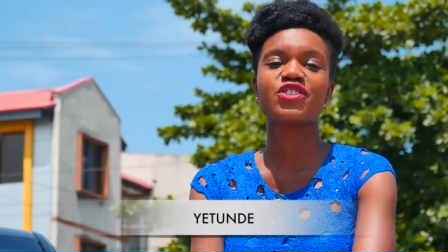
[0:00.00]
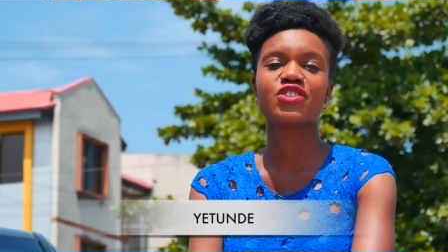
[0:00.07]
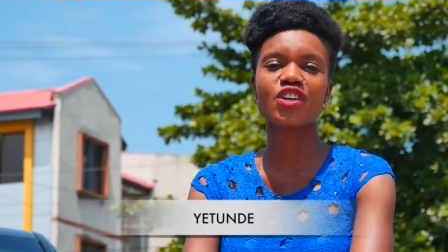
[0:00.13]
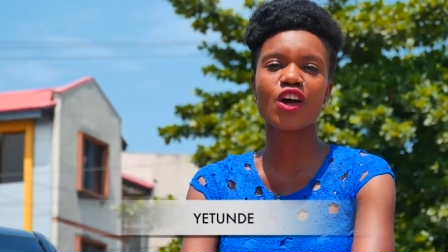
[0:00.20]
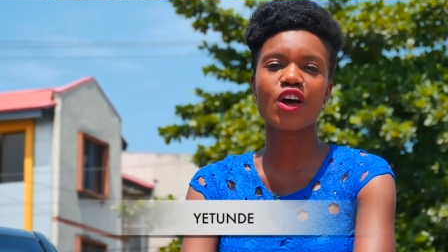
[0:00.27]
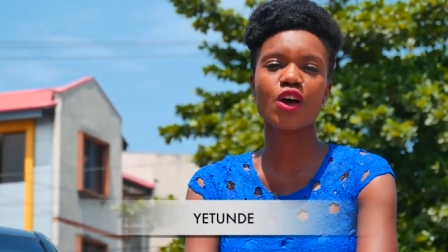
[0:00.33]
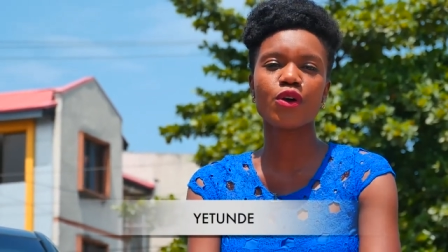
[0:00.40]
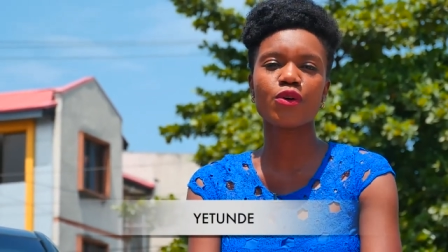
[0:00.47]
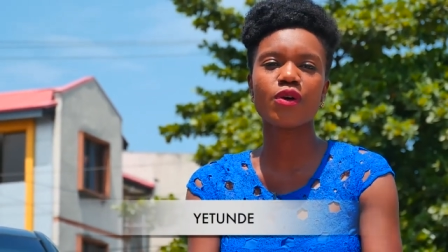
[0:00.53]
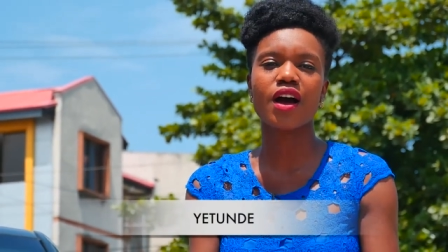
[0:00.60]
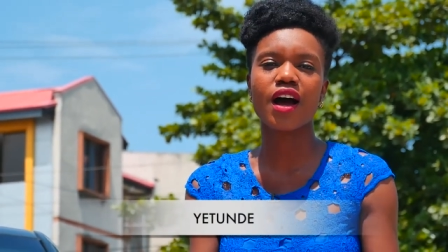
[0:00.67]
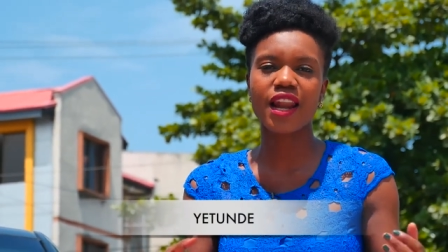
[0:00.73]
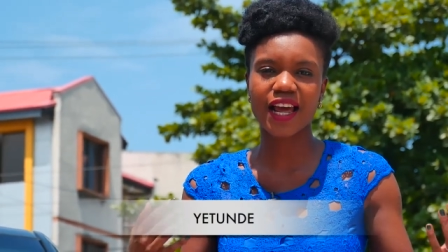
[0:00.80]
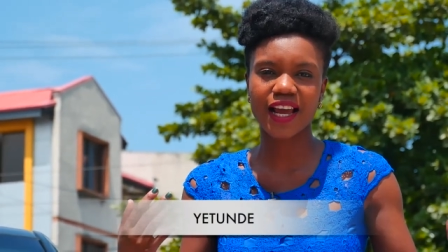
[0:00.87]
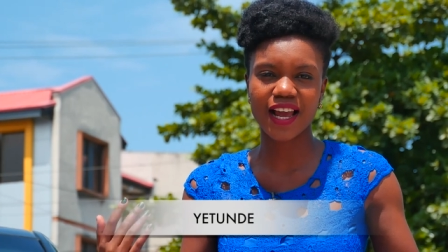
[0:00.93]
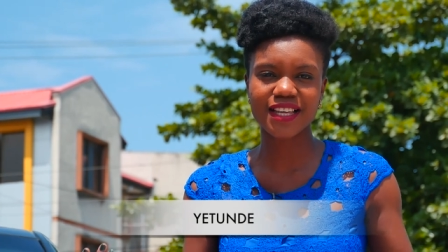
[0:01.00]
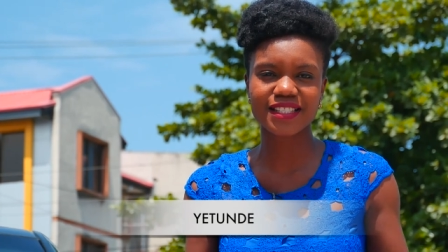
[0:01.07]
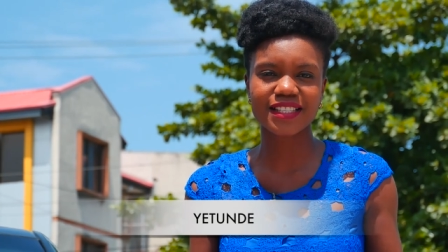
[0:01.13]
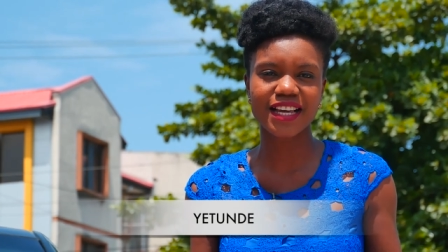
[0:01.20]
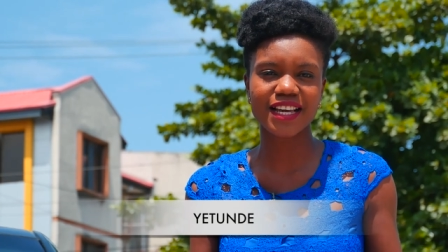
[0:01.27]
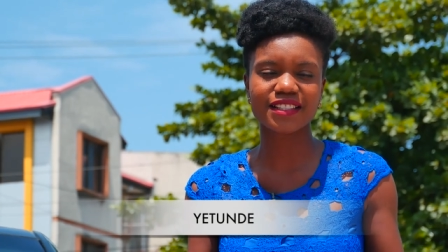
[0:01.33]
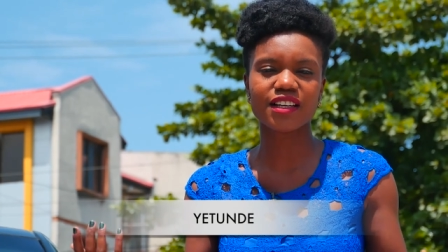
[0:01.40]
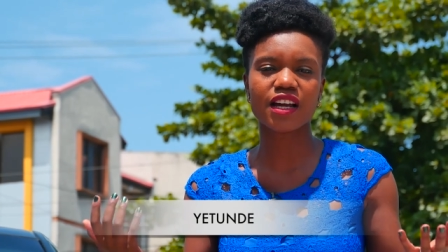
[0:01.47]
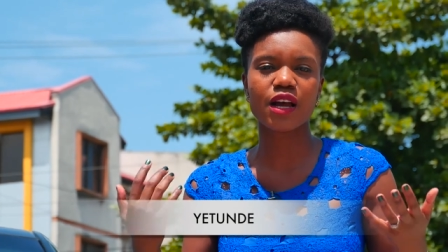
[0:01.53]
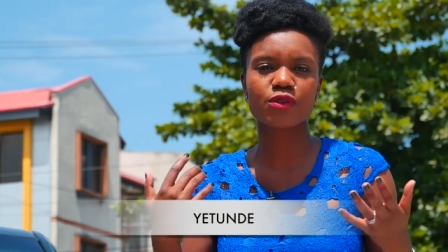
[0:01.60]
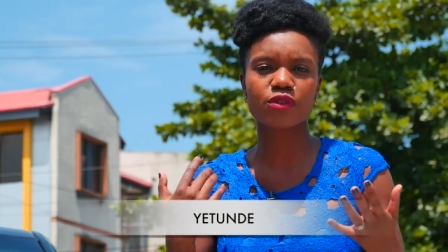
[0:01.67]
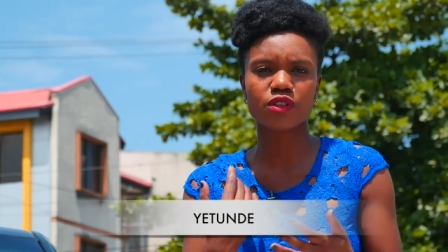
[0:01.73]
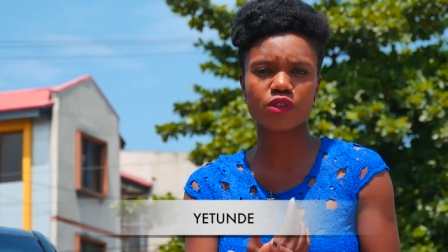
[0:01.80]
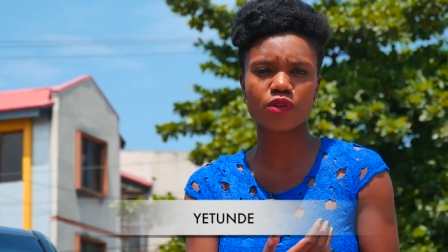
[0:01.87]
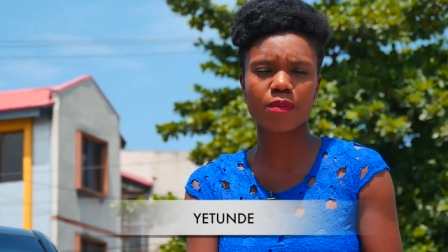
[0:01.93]
So, like I said, I
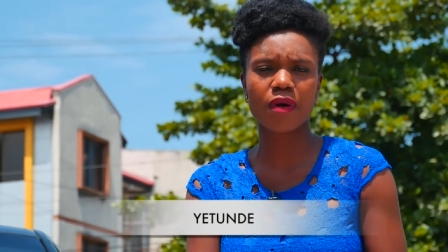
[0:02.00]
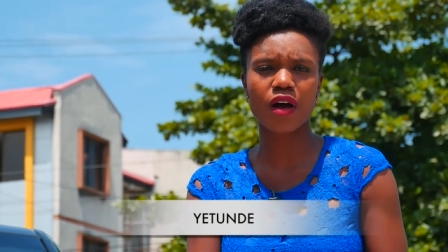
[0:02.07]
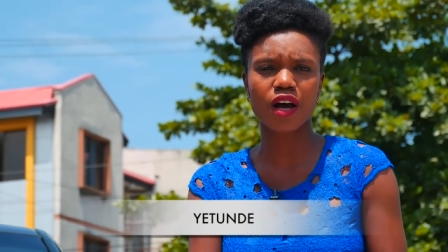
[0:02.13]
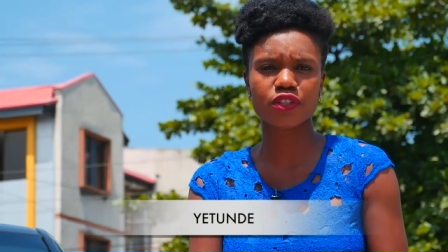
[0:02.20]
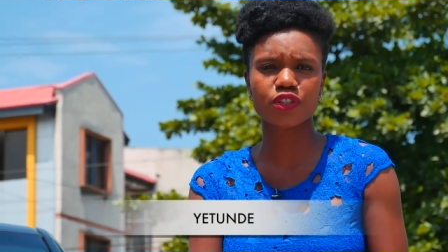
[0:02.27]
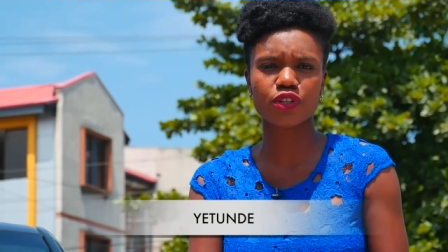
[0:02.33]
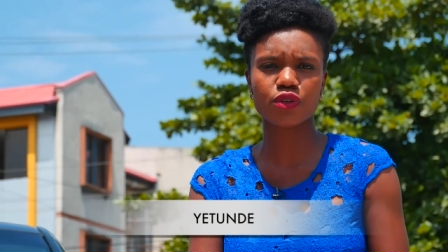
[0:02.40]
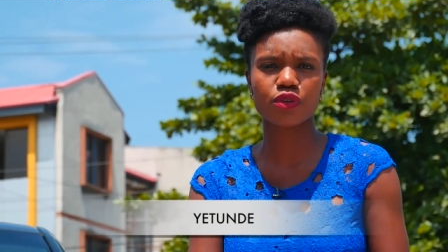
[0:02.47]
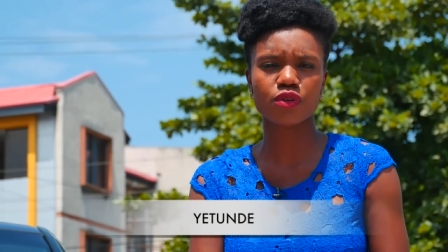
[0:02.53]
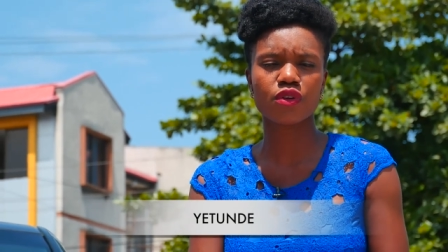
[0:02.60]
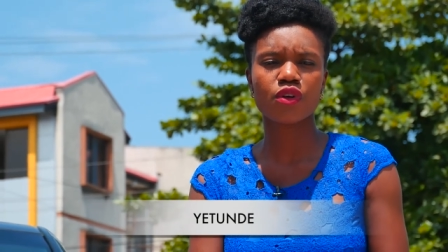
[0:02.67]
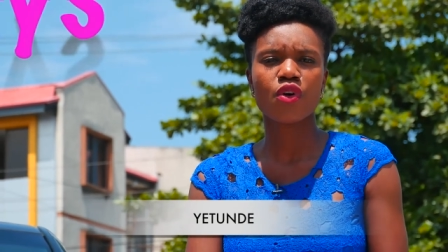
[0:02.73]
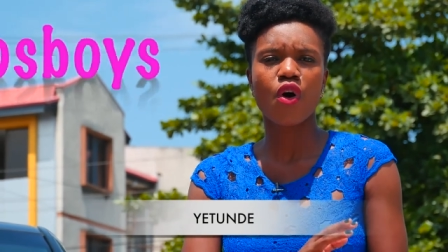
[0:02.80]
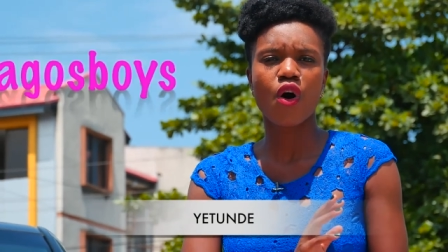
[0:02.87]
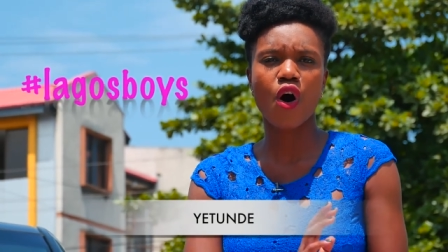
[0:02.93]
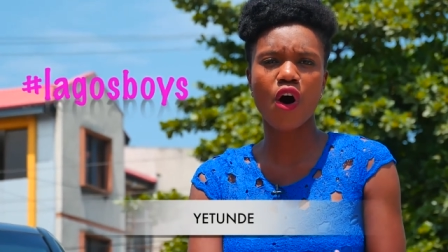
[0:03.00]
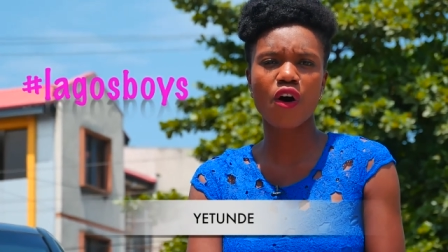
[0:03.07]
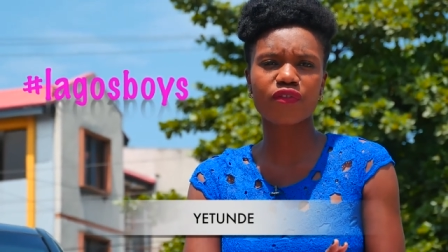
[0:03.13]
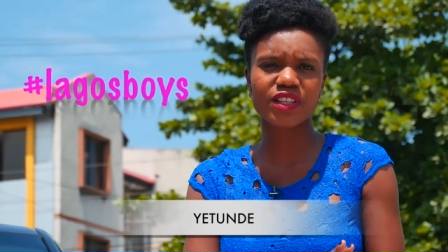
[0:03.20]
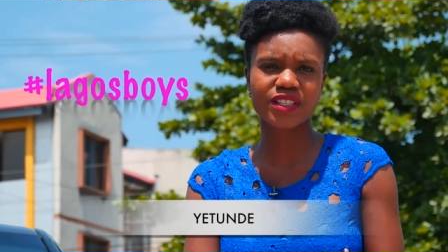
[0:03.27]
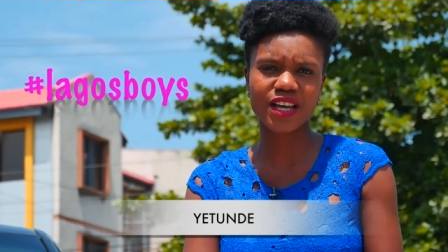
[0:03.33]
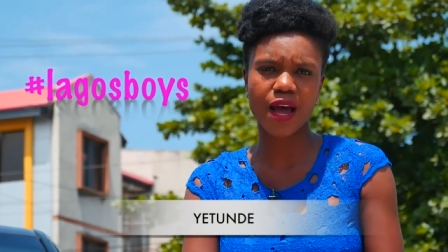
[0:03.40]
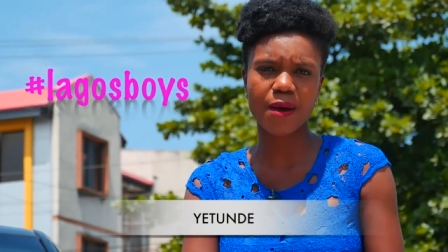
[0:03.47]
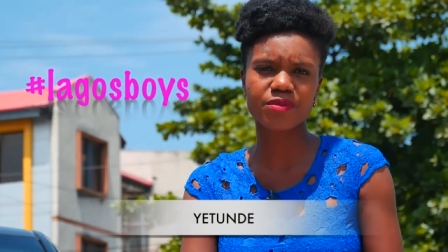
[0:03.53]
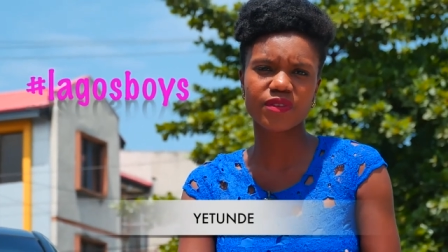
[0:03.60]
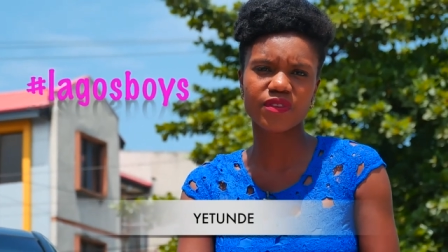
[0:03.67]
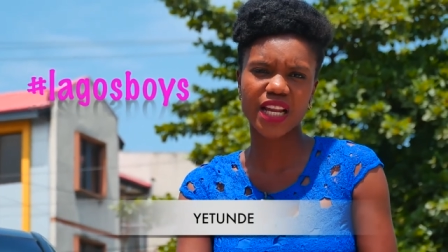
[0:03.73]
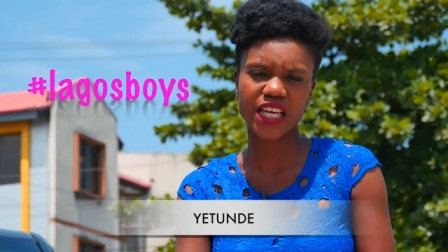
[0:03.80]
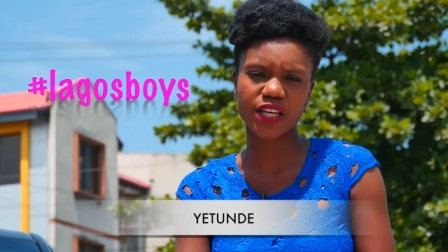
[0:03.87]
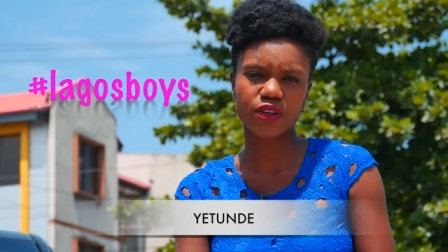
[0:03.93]
was going to do a part two of the types
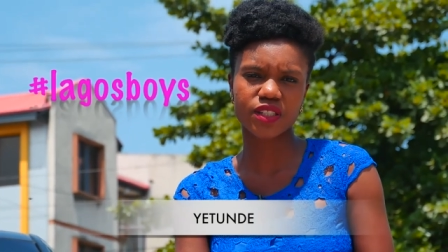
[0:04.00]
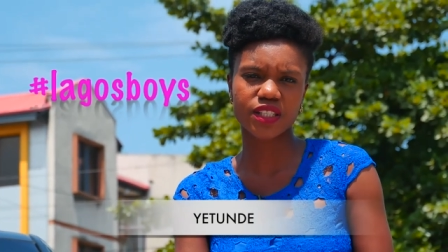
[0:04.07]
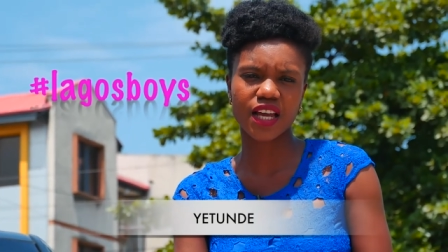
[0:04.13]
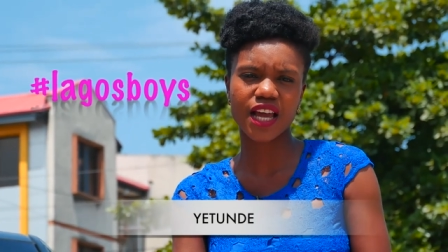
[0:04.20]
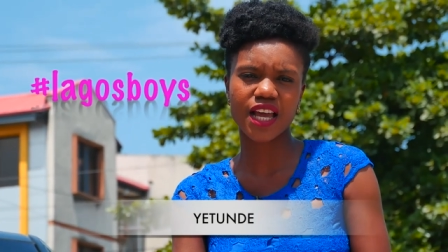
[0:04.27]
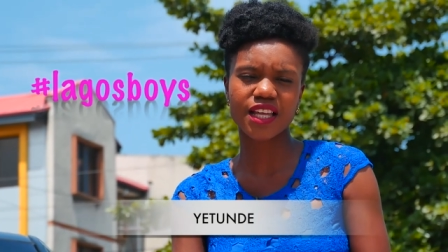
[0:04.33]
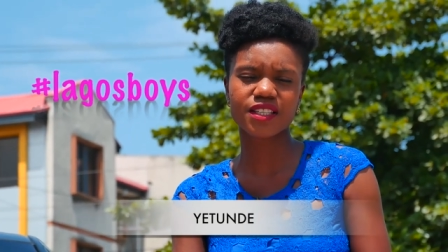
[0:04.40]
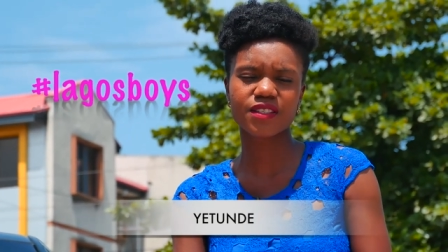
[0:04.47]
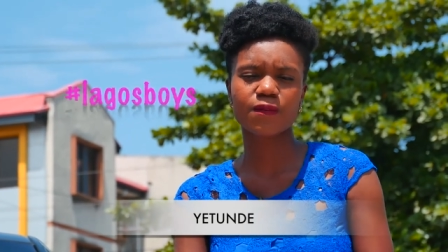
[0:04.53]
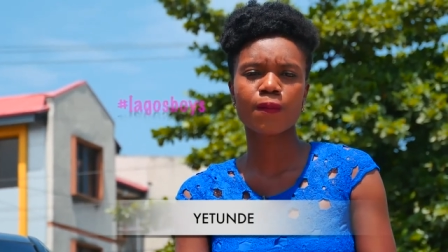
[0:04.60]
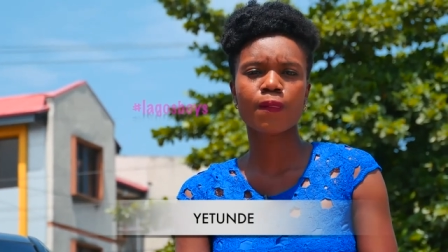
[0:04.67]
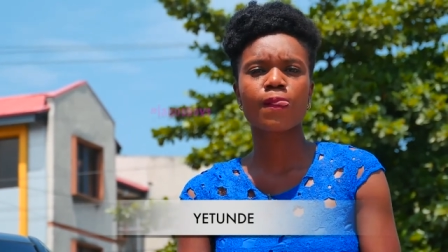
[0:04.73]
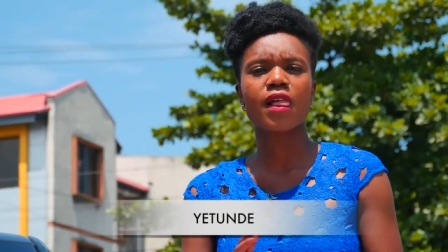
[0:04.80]
of Lagos guys.